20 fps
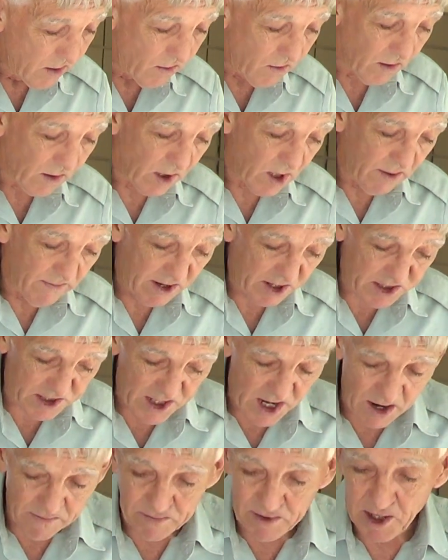we're going to mix
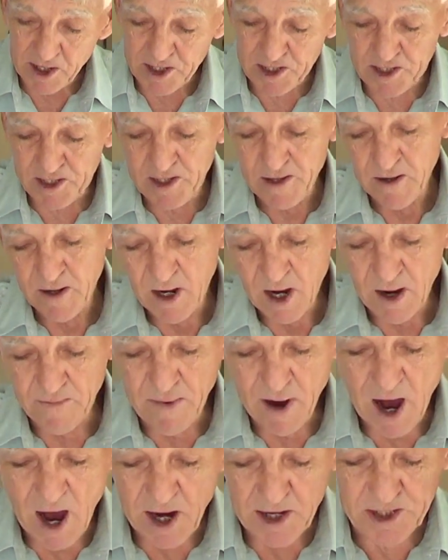up this
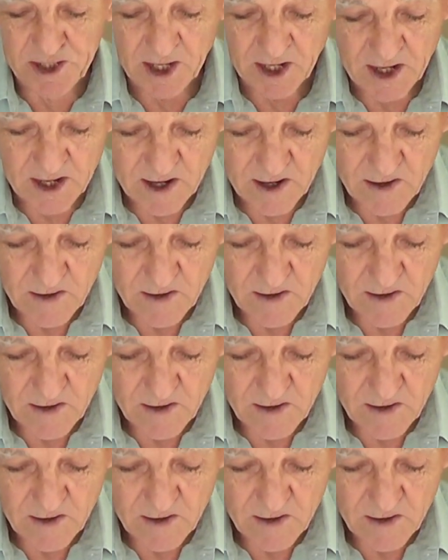epoxy,